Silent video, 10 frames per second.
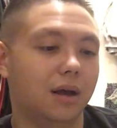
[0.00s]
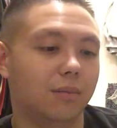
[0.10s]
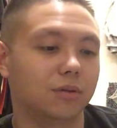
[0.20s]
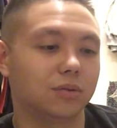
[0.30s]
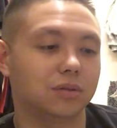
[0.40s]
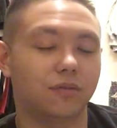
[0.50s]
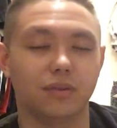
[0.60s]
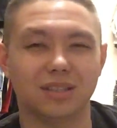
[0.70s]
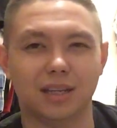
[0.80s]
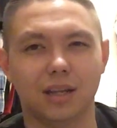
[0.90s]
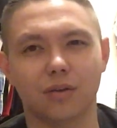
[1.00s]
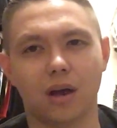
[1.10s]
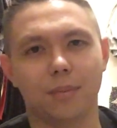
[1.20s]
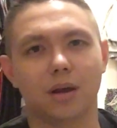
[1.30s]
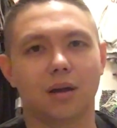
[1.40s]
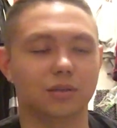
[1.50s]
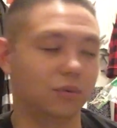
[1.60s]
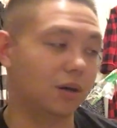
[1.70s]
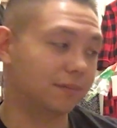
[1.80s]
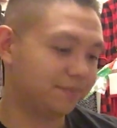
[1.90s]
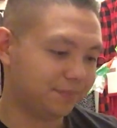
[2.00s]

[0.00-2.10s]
which was for the San Diego Comic Con as well.